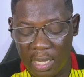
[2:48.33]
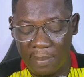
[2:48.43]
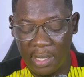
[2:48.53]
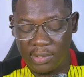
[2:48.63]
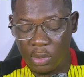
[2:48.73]

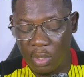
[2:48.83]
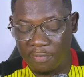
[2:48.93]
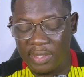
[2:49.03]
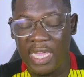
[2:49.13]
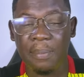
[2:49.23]
amount
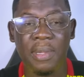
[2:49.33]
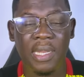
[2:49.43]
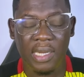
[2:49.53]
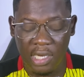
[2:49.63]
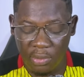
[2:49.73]
of 10
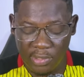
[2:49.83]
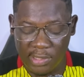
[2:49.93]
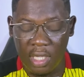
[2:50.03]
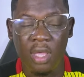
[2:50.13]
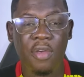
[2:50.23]
million
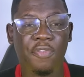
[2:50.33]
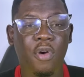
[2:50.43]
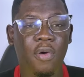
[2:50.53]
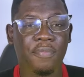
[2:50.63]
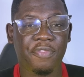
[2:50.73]
euros
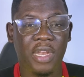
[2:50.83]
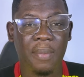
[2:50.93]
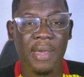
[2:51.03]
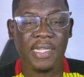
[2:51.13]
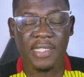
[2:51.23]
for
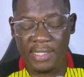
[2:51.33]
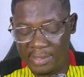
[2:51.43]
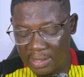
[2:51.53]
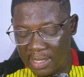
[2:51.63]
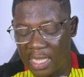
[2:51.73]

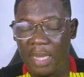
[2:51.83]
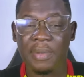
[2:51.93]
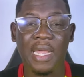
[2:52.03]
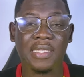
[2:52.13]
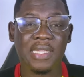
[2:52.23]
Fenerbahce's, um,
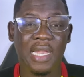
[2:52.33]
that is